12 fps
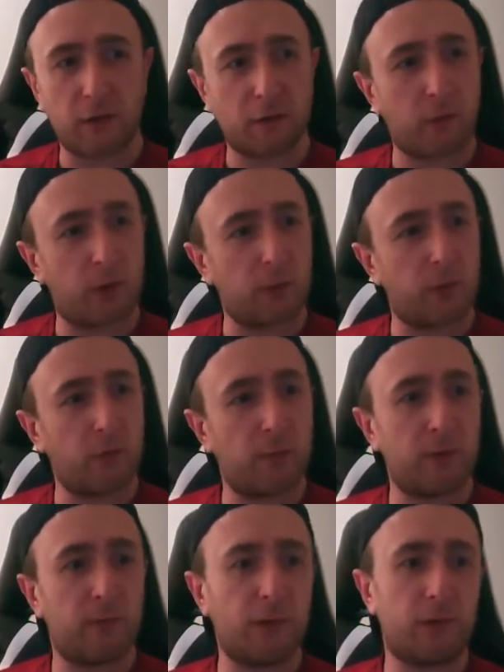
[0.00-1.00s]
That's the best way to
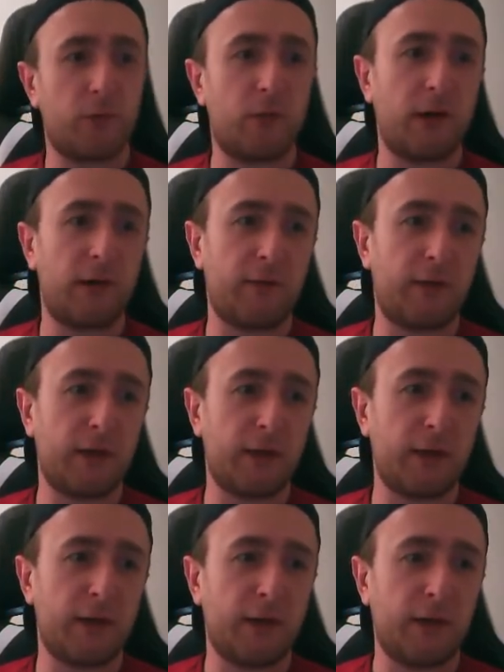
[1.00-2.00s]
make things look
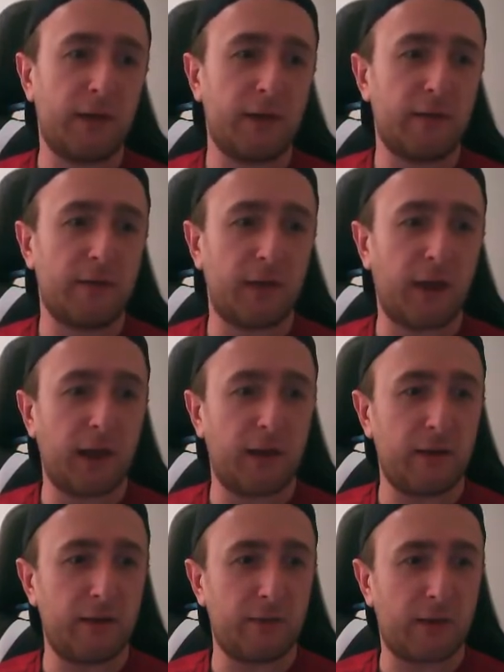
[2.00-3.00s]
realistic. So yeah,
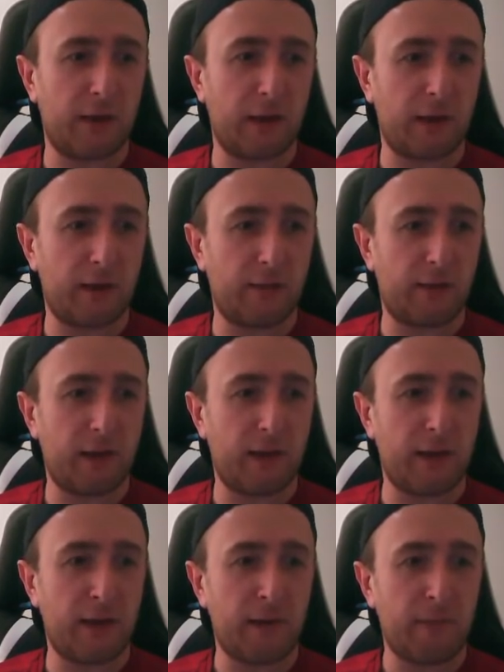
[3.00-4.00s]
he's
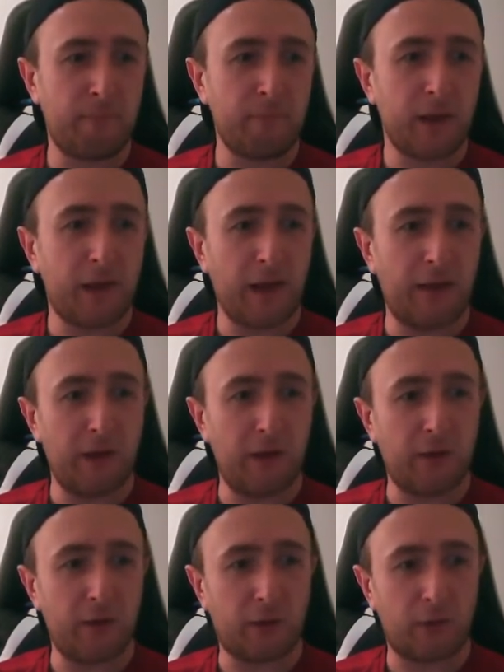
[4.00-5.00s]
there. And
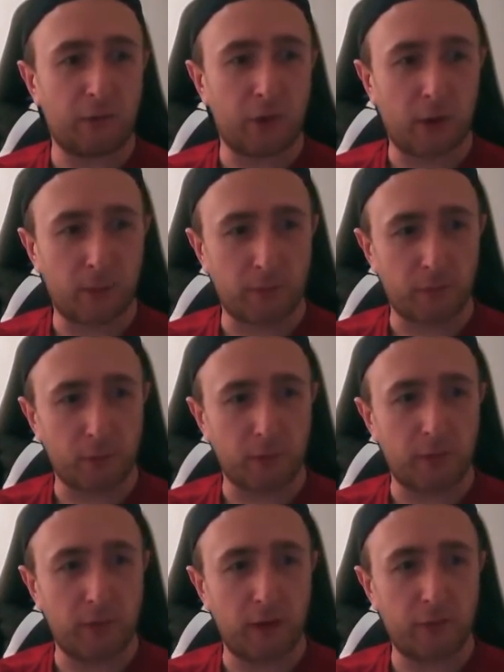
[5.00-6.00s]
then on top of all
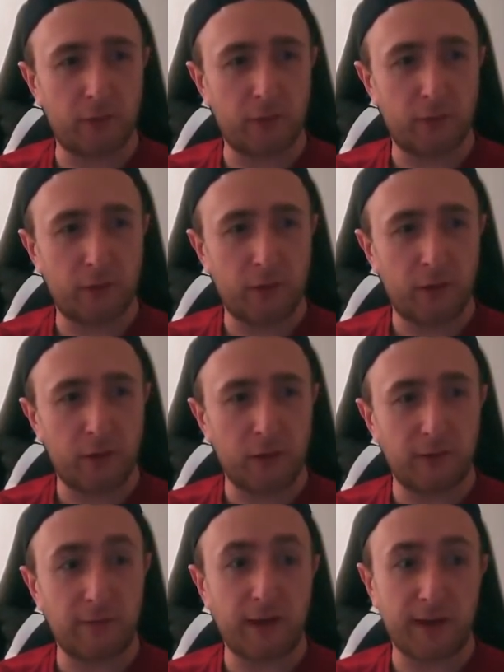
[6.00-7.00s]
of this,
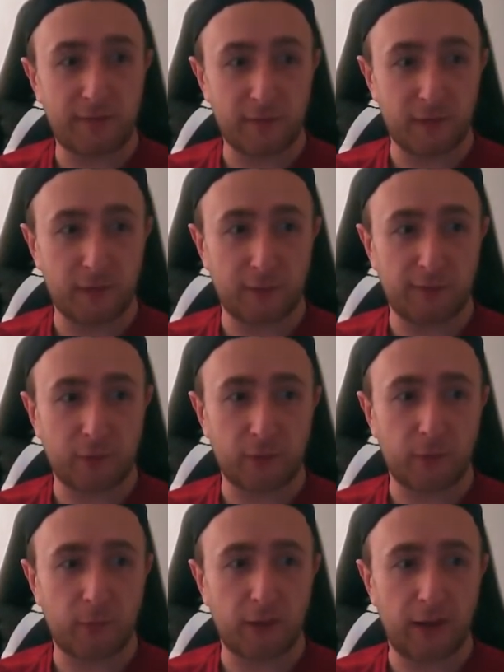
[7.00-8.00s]
I definitely do have a
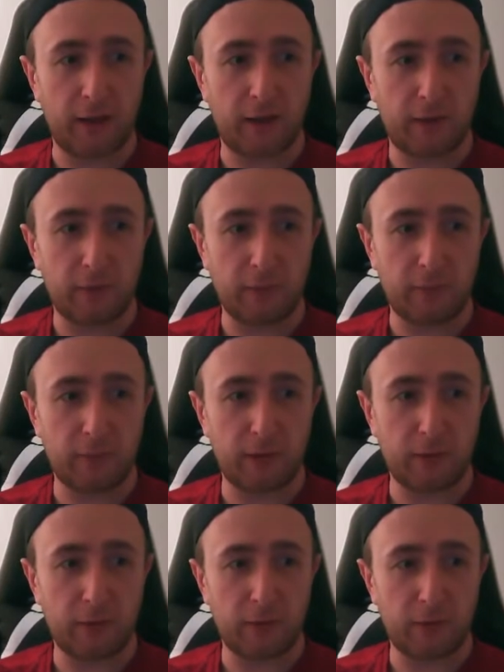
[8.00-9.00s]
cropped layer
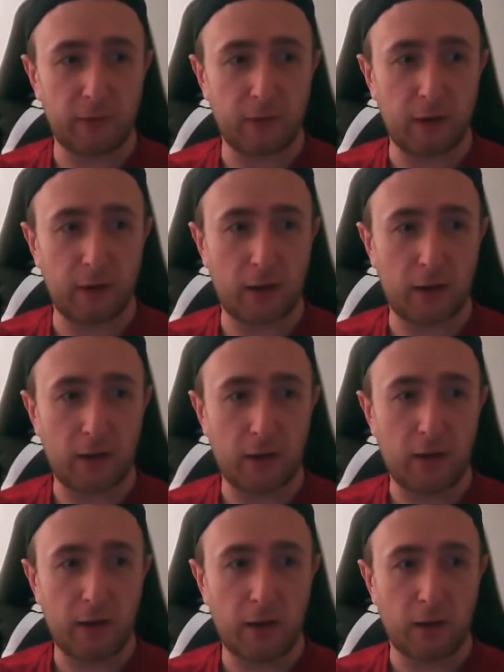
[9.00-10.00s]
because
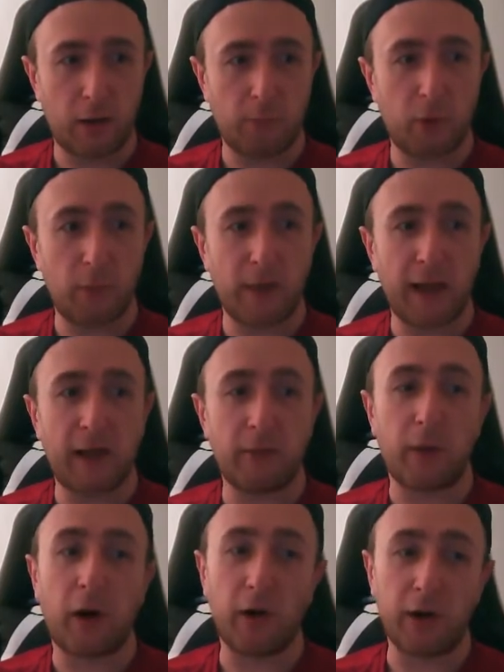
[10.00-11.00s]
I'm putting my
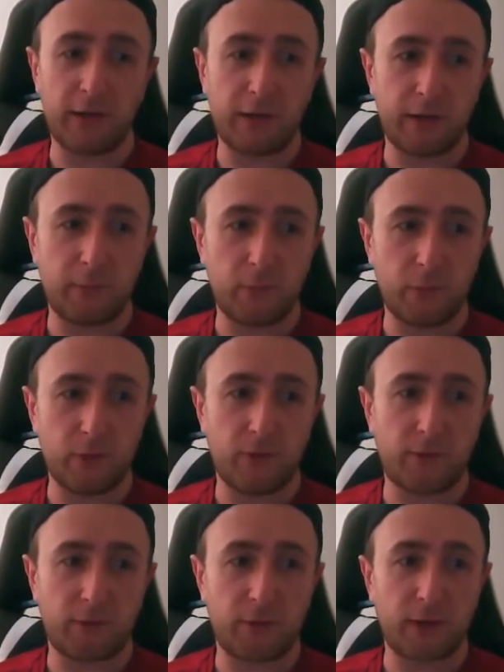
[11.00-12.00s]
hand behind him, which
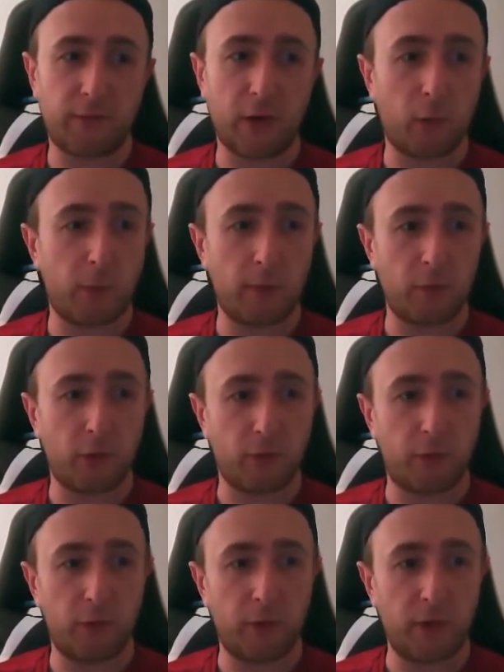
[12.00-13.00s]
is something I tell people
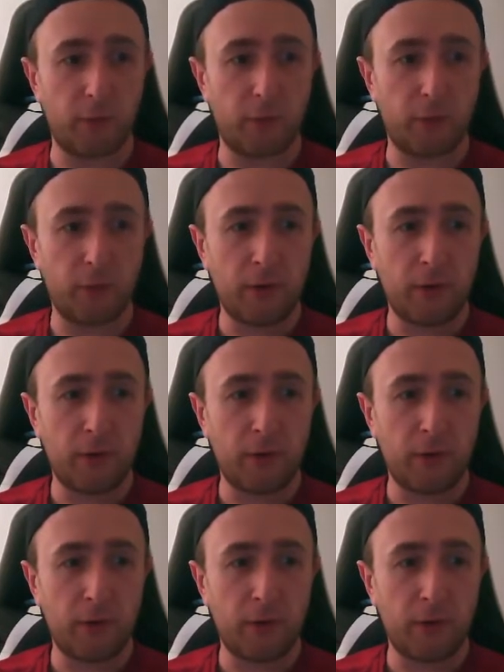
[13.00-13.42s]
not to do anymore.